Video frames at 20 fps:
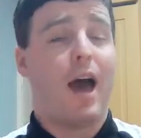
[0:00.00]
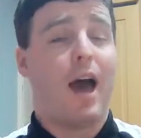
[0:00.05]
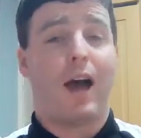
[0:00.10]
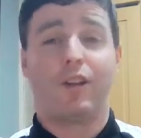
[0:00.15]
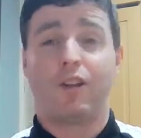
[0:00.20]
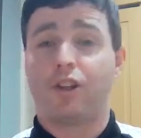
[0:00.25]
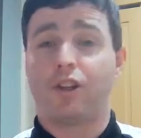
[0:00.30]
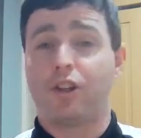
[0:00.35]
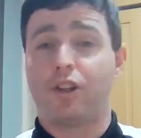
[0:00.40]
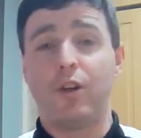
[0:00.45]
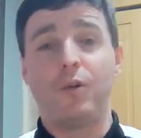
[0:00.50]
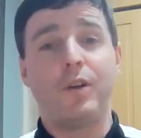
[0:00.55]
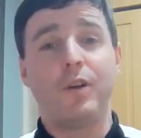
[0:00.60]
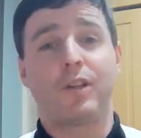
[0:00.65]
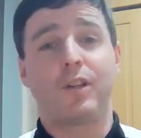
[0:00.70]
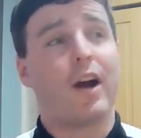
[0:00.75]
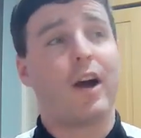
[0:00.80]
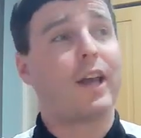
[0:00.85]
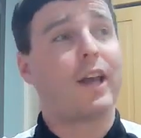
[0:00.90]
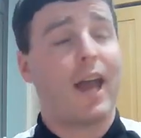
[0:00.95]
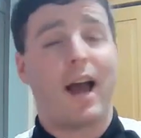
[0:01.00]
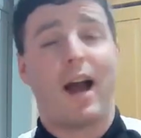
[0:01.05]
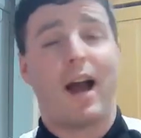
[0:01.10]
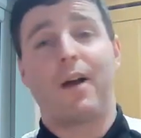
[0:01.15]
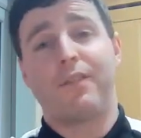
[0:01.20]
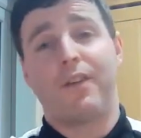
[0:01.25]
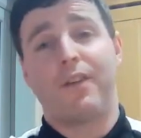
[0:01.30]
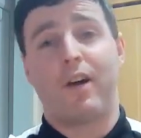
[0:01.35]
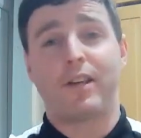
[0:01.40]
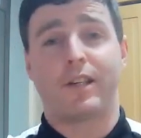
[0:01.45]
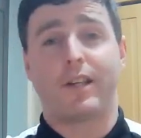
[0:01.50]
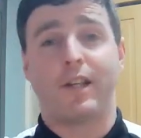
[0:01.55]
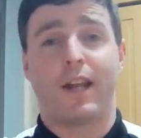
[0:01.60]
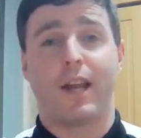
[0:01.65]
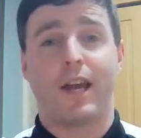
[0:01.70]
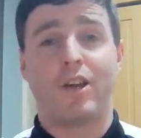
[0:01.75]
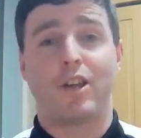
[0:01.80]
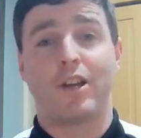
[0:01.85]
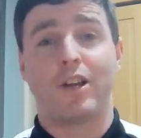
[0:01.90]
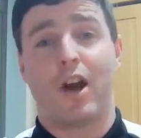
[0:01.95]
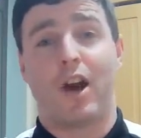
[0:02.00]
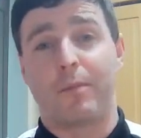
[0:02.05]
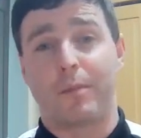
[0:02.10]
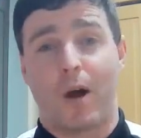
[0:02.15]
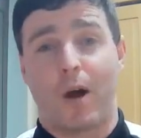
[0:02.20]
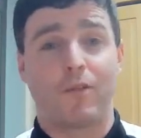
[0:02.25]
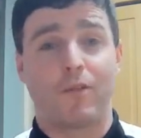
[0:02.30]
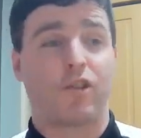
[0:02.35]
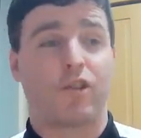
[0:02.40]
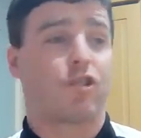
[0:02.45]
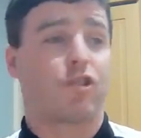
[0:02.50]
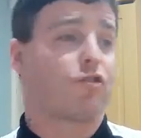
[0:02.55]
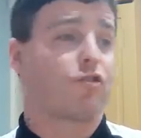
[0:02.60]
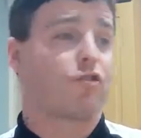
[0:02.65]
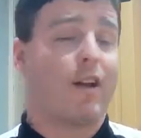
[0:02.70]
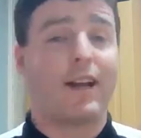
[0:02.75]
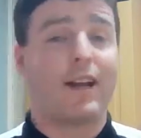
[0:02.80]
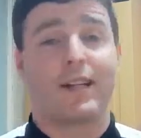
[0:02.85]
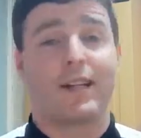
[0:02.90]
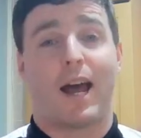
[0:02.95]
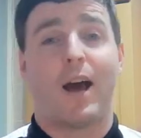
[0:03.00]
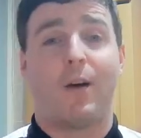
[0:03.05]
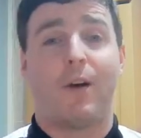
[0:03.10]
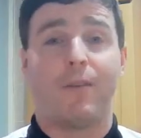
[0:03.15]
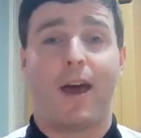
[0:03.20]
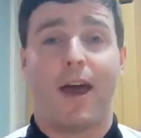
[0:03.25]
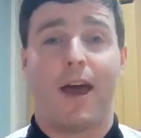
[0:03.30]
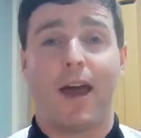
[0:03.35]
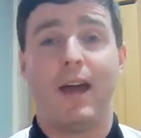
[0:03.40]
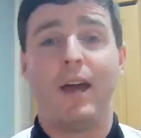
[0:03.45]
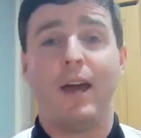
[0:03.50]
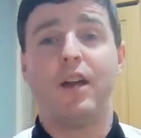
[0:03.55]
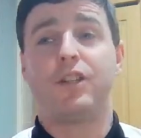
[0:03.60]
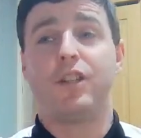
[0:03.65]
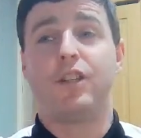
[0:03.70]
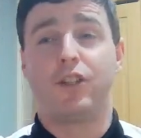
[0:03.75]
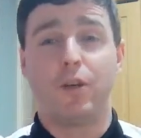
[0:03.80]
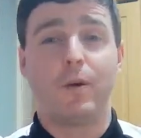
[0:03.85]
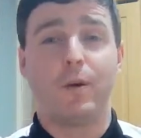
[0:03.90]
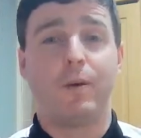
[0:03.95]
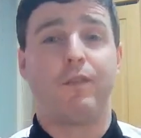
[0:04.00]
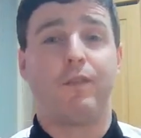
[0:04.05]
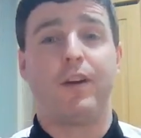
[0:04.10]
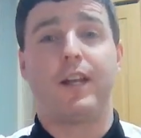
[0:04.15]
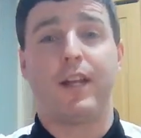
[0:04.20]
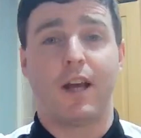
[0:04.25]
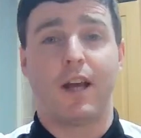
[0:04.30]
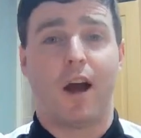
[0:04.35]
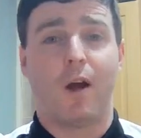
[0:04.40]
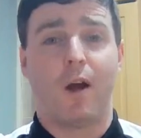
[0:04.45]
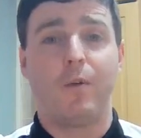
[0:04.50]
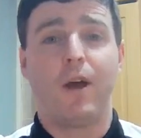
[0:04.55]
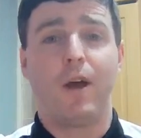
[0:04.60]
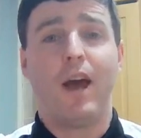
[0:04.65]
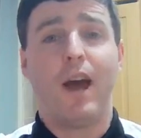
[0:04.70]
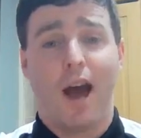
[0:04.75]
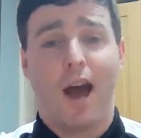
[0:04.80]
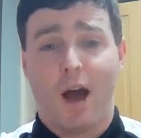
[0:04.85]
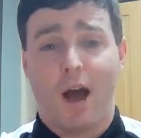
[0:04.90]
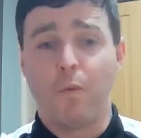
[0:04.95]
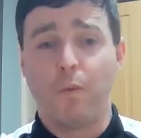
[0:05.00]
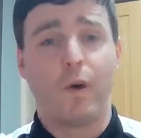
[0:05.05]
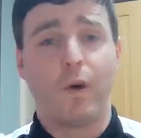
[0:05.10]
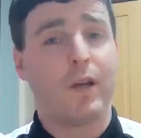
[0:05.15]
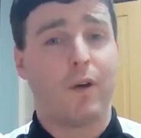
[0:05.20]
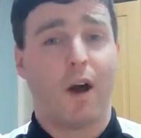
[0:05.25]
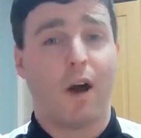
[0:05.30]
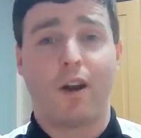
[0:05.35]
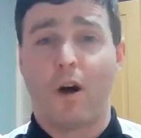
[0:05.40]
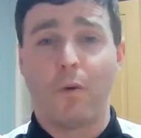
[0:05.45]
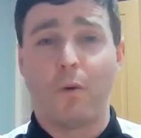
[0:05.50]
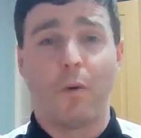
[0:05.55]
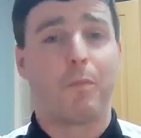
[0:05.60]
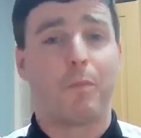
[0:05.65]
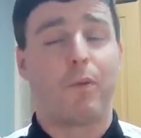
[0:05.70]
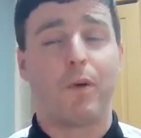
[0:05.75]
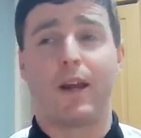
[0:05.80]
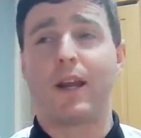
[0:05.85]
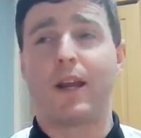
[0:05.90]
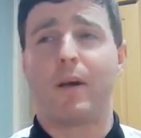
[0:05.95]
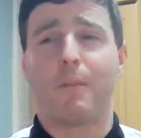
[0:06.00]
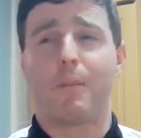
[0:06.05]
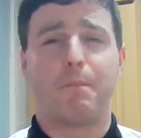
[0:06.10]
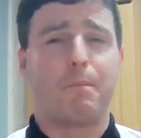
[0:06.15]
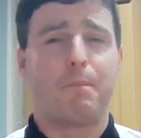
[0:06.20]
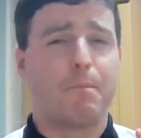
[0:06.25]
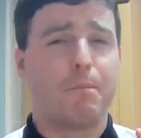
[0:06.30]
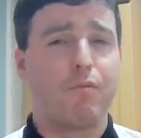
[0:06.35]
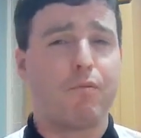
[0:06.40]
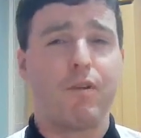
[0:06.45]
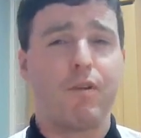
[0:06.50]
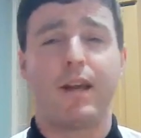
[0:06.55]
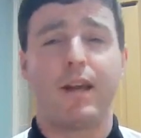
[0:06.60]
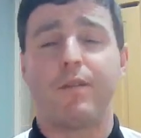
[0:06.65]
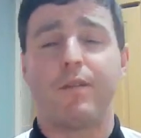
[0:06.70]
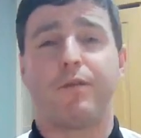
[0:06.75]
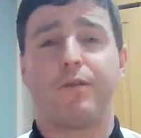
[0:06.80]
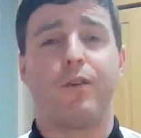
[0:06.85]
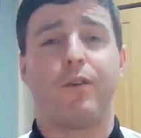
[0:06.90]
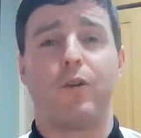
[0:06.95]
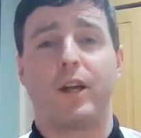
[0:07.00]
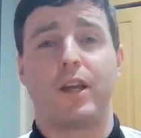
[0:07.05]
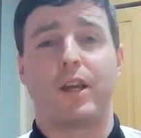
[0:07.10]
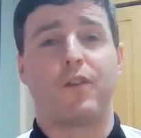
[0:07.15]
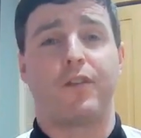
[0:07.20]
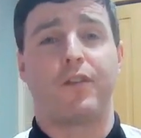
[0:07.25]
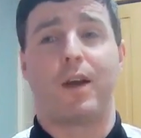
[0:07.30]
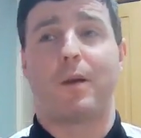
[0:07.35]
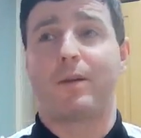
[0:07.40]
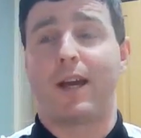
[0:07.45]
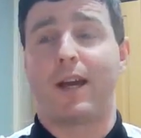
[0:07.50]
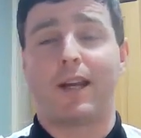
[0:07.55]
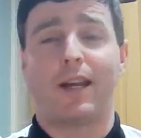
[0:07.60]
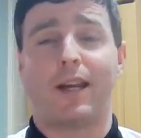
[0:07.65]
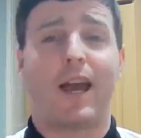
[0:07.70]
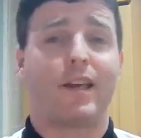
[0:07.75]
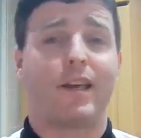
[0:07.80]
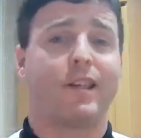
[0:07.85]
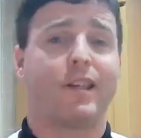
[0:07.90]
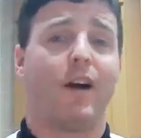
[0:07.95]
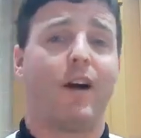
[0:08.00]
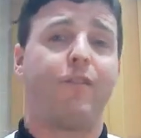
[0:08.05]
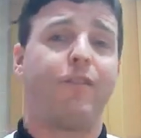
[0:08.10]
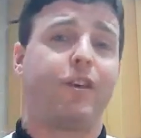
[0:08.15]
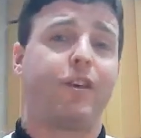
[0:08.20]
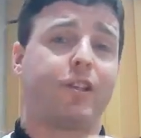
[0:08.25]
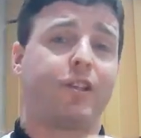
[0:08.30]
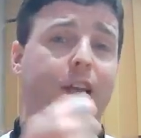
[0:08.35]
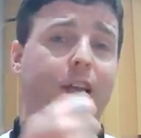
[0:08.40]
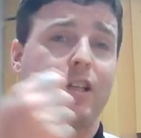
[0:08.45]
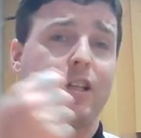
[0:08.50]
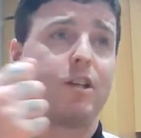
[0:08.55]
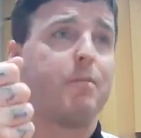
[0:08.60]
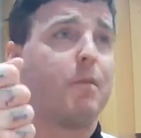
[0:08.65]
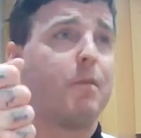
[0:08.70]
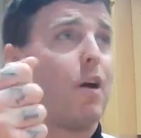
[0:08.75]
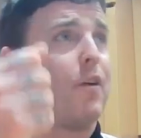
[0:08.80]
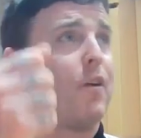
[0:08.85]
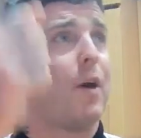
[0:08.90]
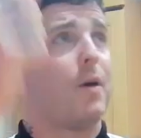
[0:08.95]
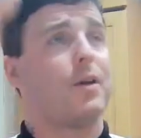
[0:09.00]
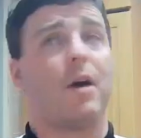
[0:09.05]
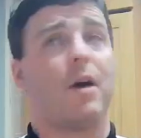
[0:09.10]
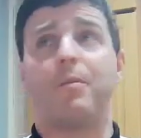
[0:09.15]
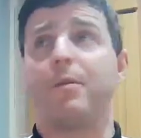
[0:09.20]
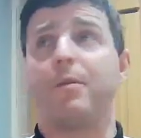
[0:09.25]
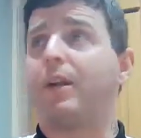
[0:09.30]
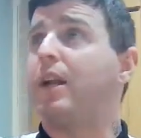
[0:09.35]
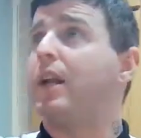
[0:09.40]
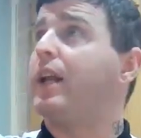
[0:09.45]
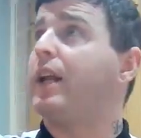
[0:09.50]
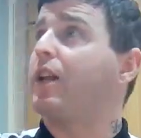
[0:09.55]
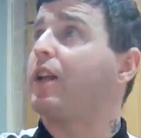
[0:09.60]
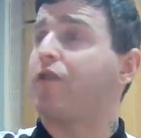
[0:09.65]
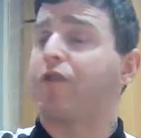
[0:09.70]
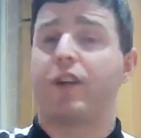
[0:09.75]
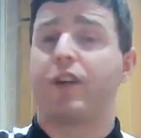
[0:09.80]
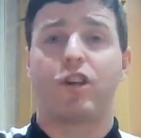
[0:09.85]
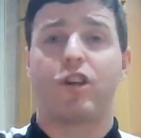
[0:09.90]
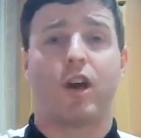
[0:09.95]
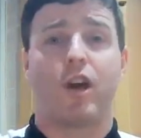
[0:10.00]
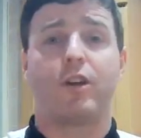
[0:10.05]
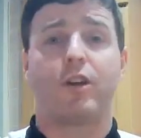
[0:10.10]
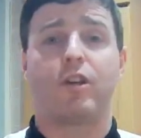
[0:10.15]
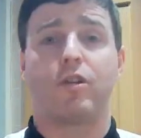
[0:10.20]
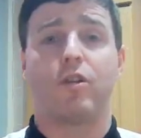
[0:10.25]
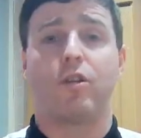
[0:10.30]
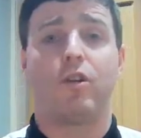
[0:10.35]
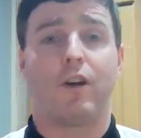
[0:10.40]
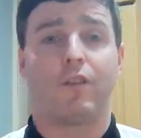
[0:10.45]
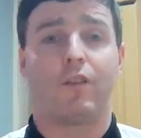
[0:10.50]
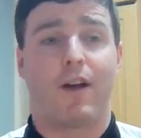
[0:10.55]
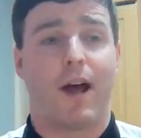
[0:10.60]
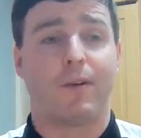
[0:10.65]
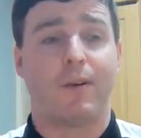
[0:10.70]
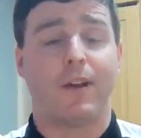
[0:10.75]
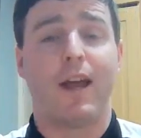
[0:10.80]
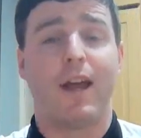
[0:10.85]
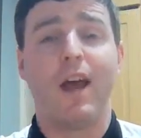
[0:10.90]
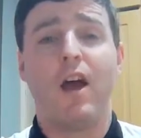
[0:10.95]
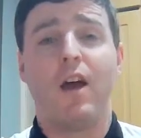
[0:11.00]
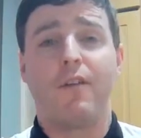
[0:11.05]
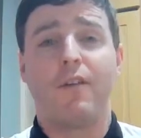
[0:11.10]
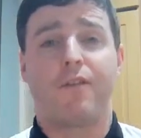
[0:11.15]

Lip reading: And as soon as I get out of isolation, I'm going straight down there to do a video, and I will bring brilliant footage for you. I'm going to get a selfie stick tomorrow, and I'm going to literally show you all around it.